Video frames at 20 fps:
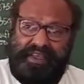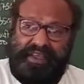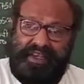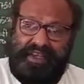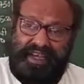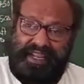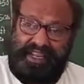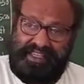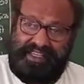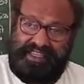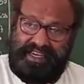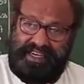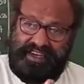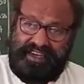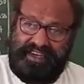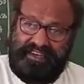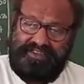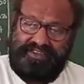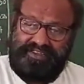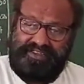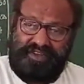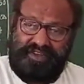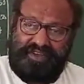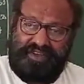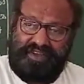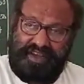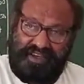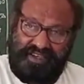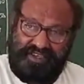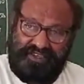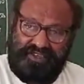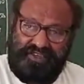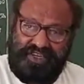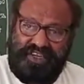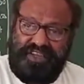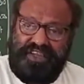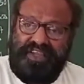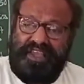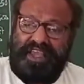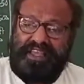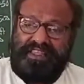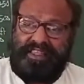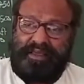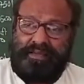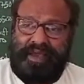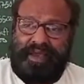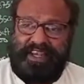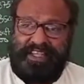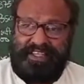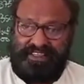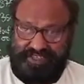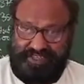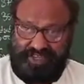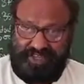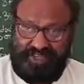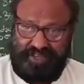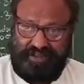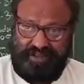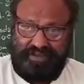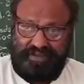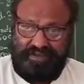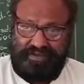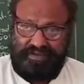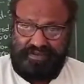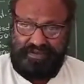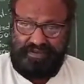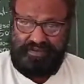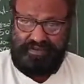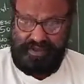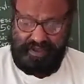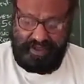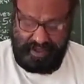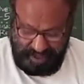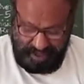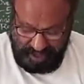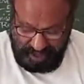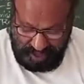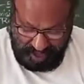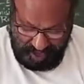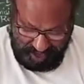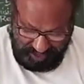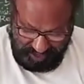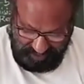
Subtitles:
ledger costing and the balancing. I